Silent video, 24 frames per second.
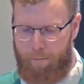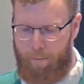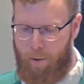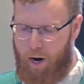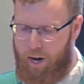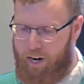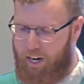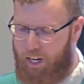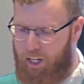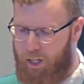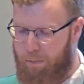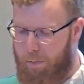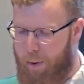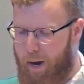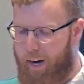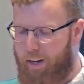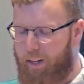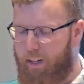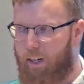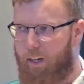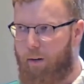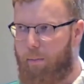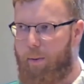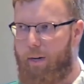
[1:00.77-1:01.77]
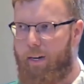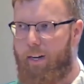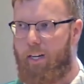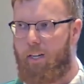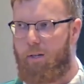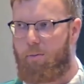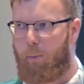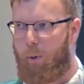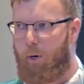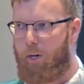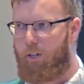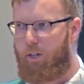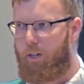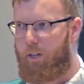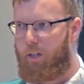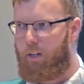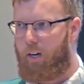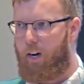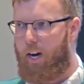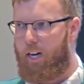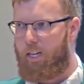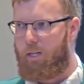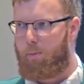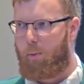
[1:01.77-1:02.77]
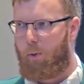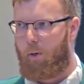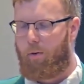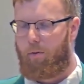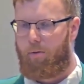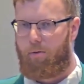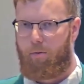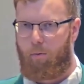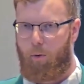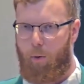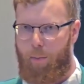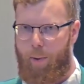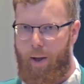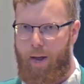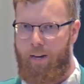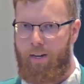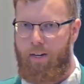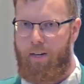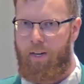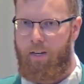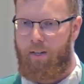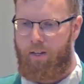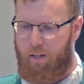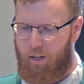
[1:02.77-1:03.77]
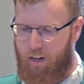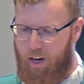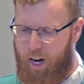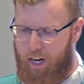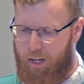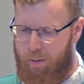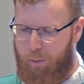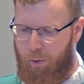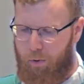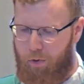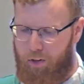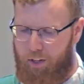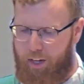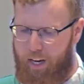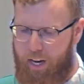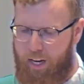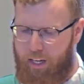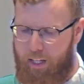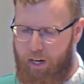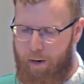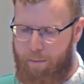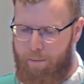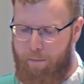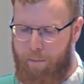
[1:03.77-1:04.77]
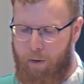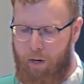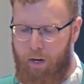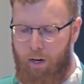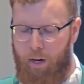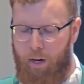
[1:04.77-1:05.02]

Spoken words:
unexpected, begins preaching the gospel of repentance, the gospel of the kingdom.